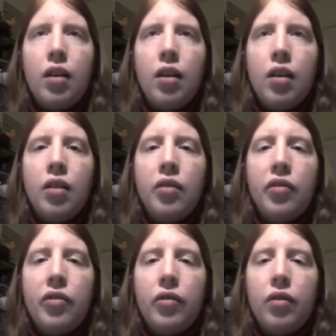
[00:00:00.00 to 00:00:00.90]

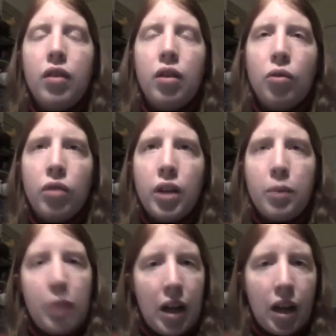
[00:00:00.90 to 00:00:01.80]
of
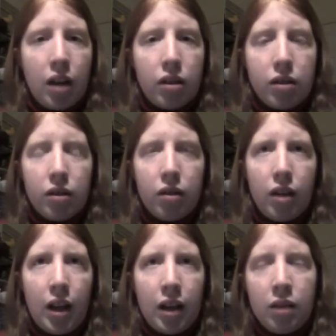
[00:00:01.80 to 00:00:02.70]
acrylic paint,
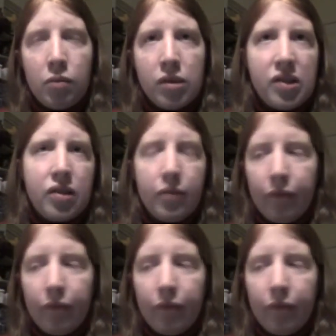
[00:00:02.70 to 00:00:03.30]
and it was